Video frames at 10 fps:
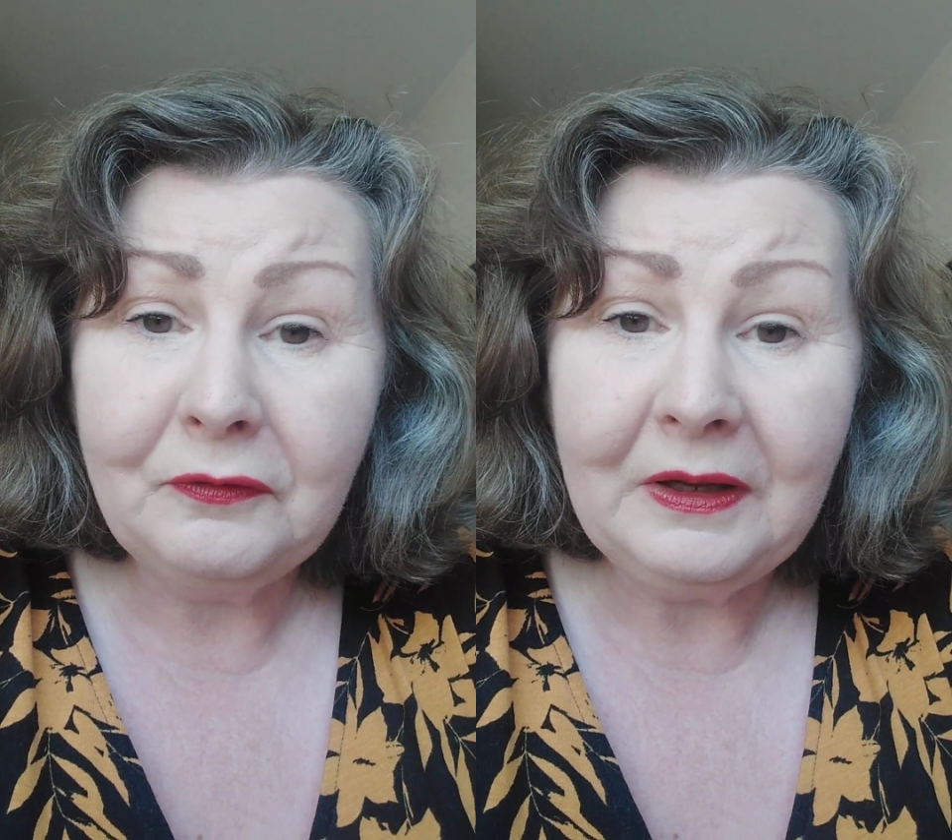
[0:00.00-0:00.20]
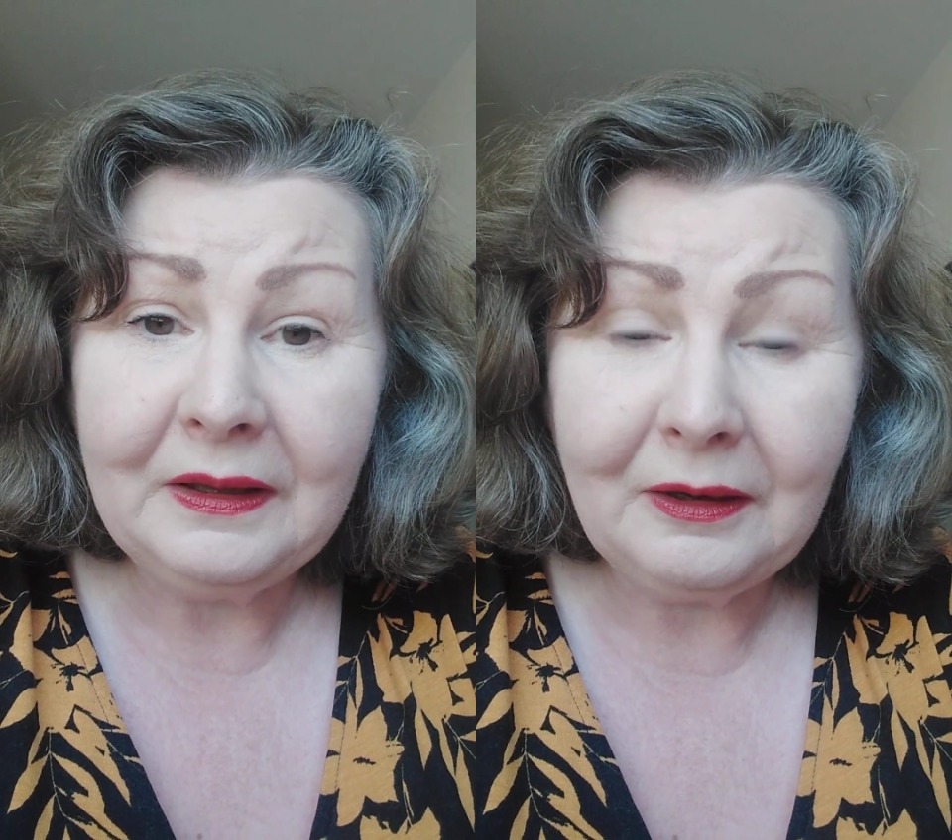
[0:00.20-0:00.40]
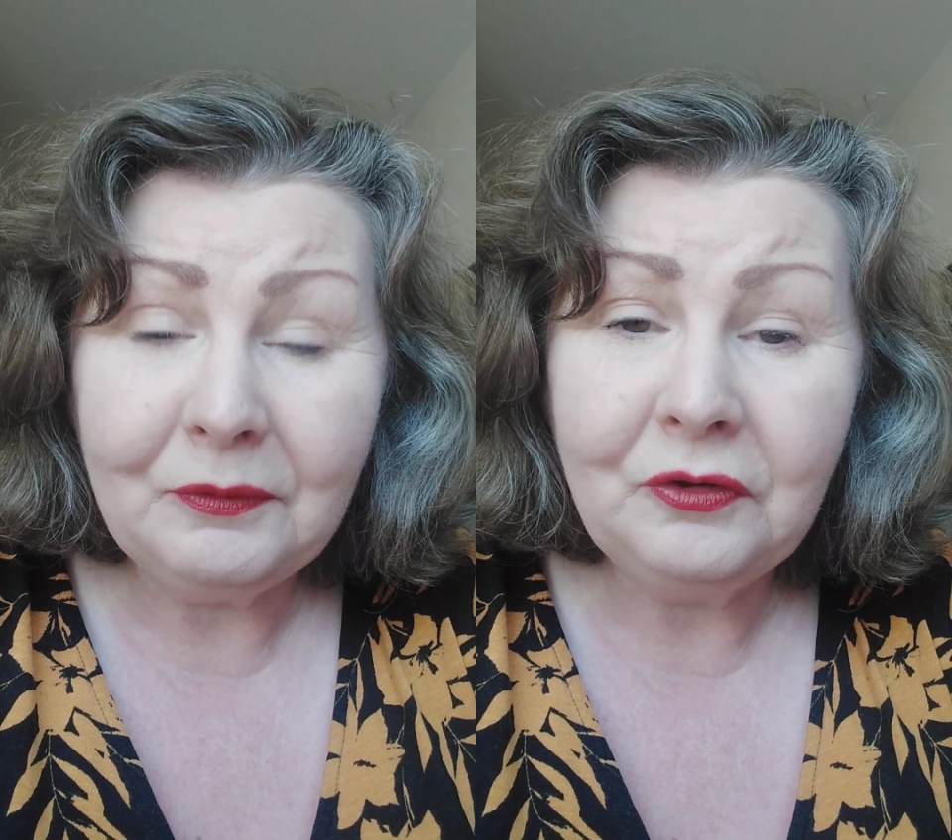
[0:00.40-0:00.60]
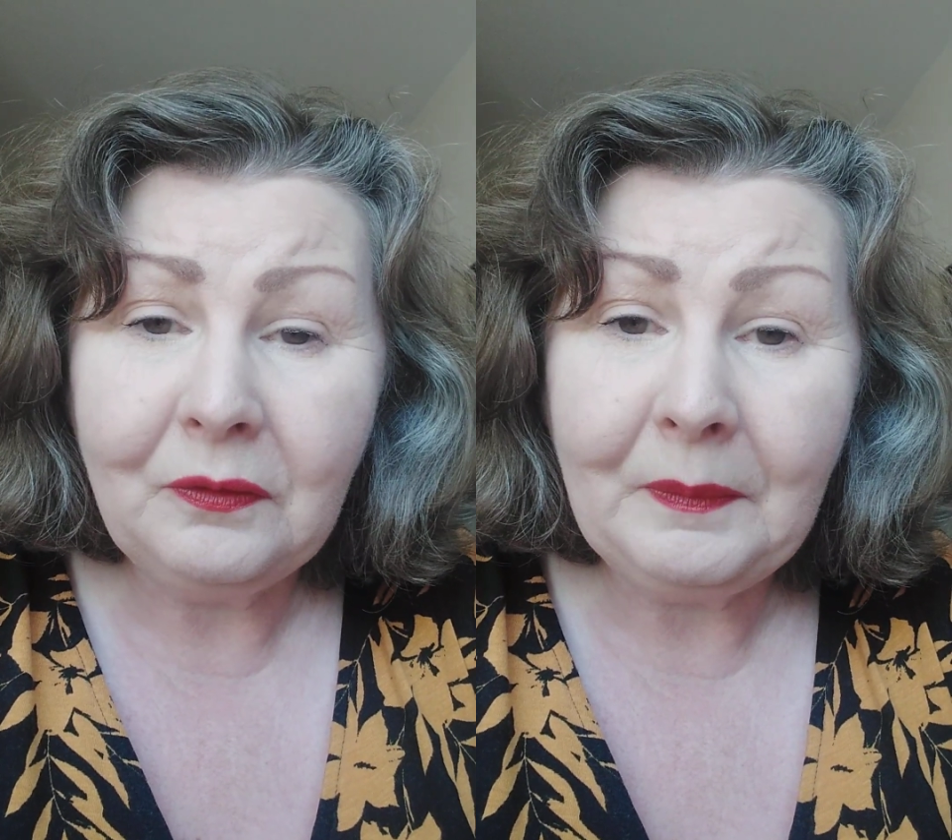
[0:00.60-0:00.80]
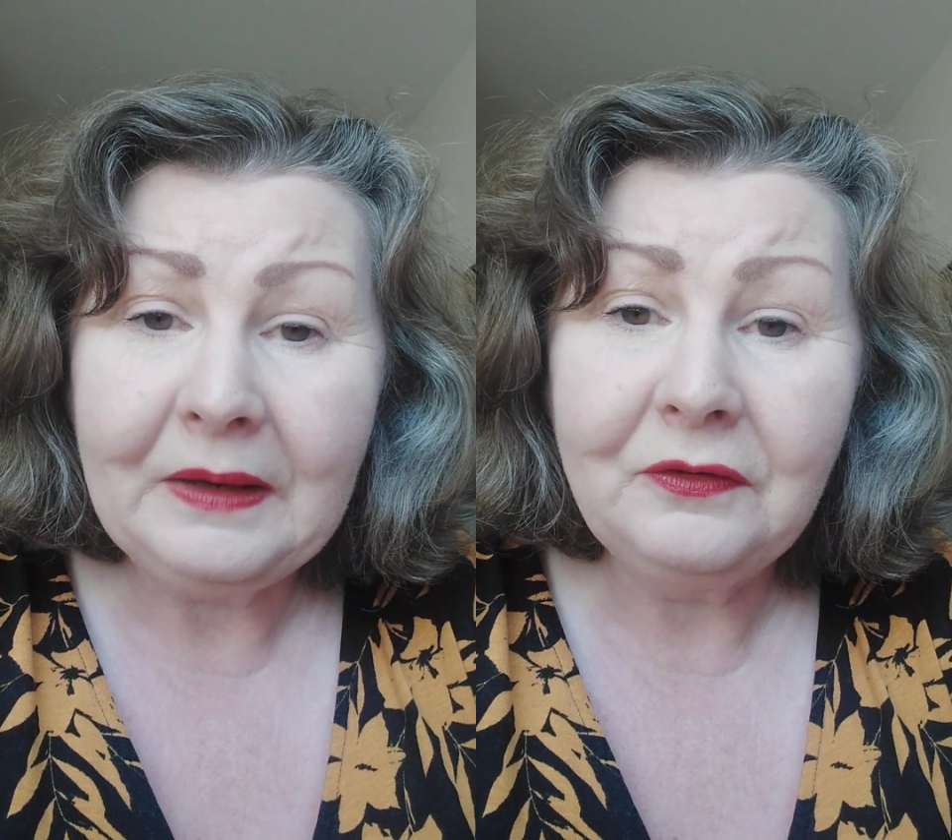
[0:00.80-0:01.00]
in there with your
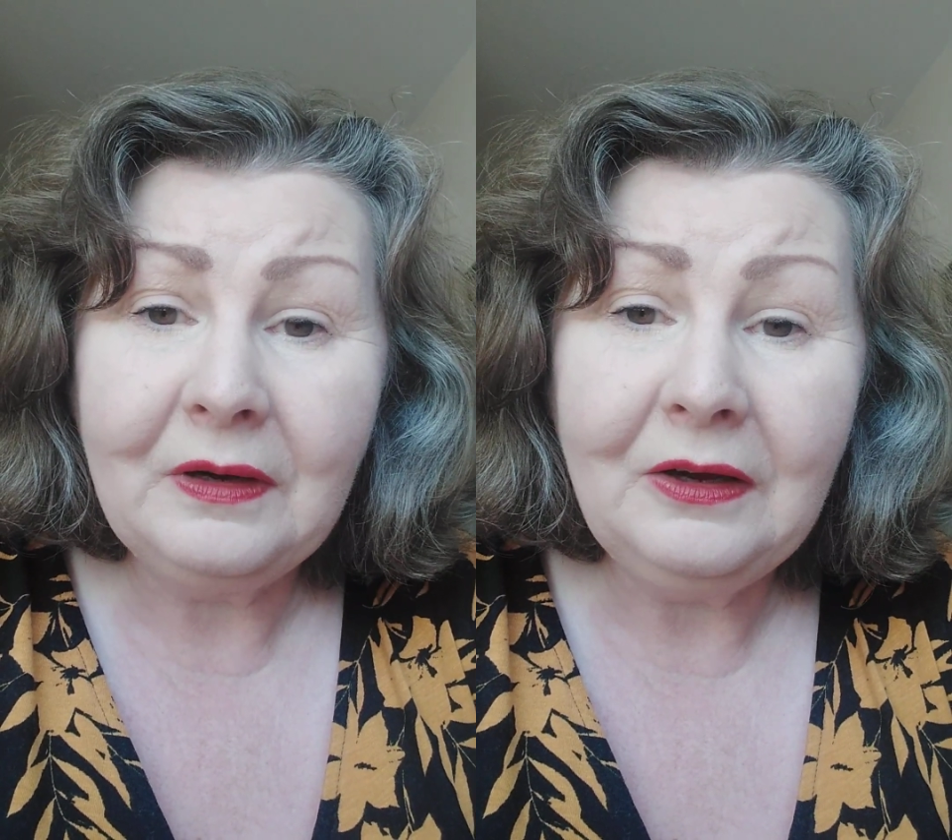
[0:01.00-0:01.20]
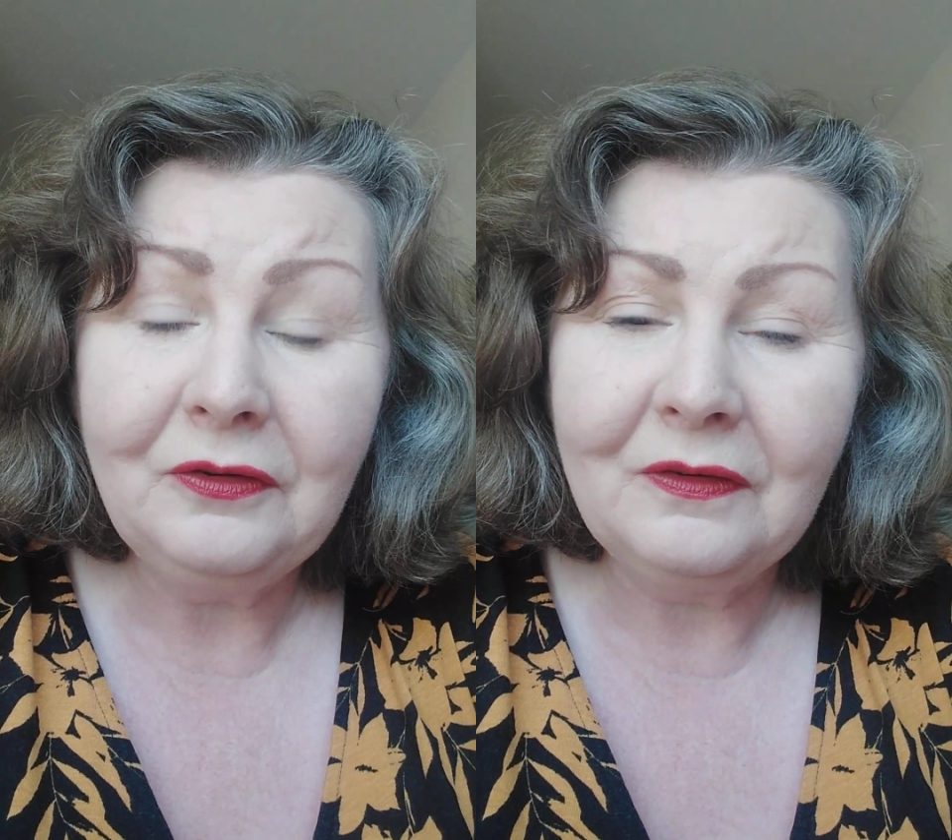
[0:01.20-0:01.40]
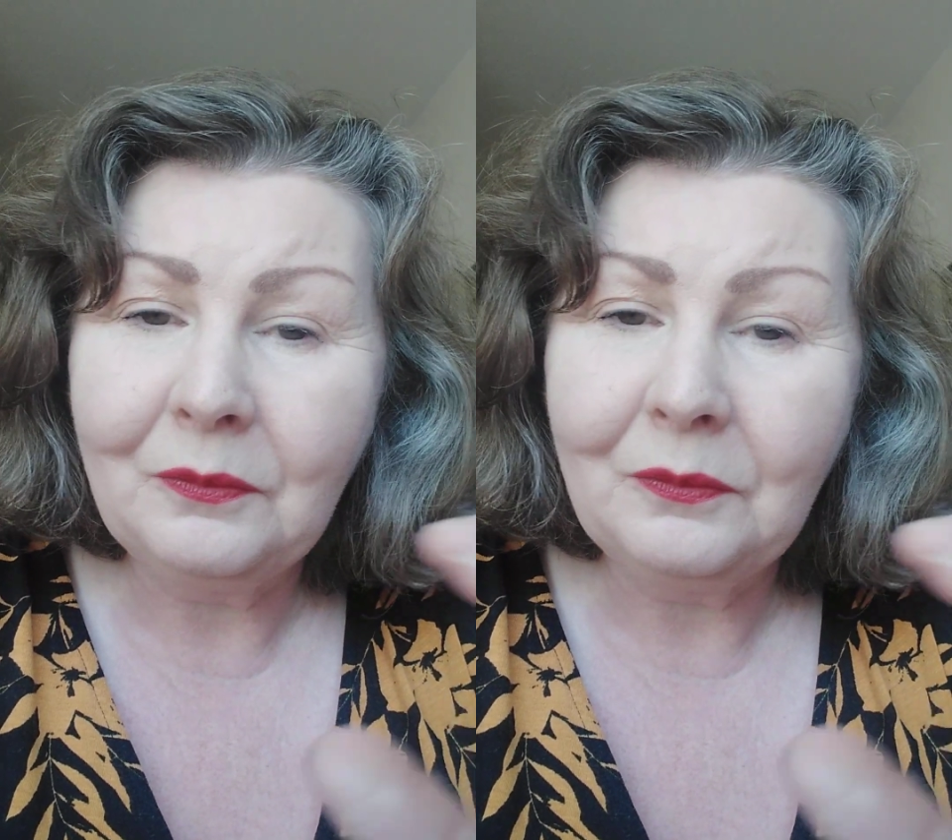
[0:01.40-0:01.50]
imagination.